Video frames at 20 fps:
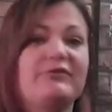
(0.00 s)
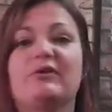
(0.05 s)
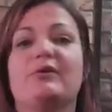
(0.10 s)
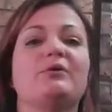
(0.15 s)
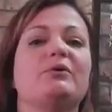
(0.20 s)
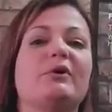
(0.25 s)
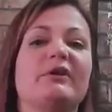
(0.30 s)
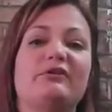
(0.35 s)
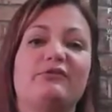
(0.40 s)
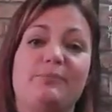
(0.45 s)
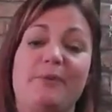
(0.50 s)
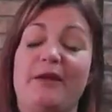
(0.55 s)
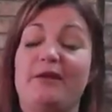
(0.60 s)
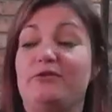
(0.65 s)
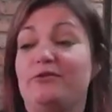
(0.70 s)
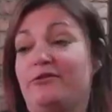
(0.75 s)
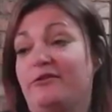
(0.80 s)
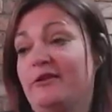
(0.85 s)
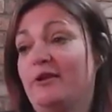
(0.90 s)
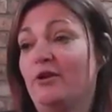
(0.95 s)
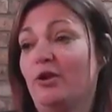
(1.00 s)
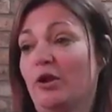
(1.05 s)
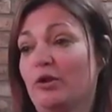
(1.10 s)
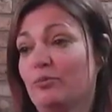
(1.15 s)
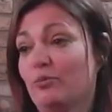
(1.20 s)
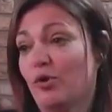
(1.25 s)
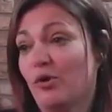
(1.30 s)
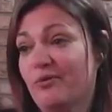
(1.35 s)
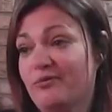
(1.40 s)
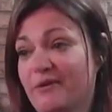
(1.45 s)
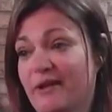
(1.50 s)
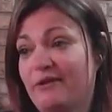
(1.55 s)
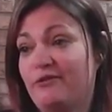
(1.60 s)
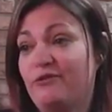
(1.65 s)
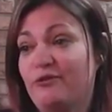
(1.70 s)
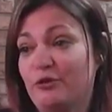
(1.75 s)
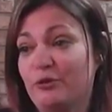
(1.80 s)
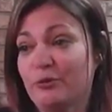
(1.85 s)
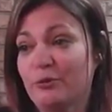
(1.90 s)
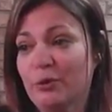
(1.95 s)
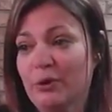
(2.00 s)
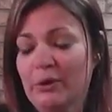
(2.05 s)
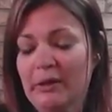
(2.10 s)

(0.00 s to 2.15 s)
so expect to see a lot more of that soon.